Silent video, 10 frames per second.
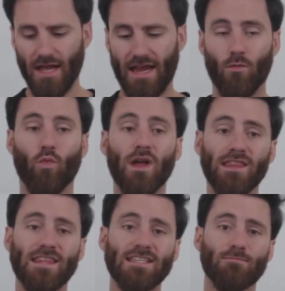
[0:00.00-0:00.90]
And
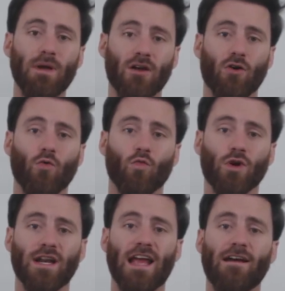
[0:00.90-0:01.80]
with this barrel,
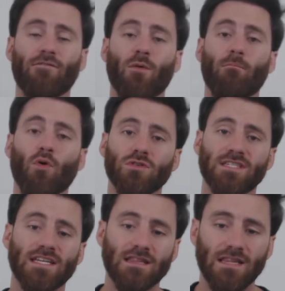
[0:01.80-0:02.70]
we're going to have the
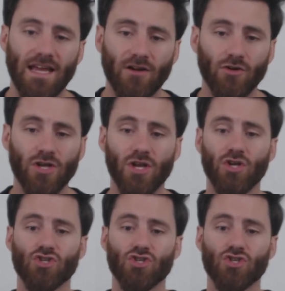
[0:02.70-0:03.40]
multi-layered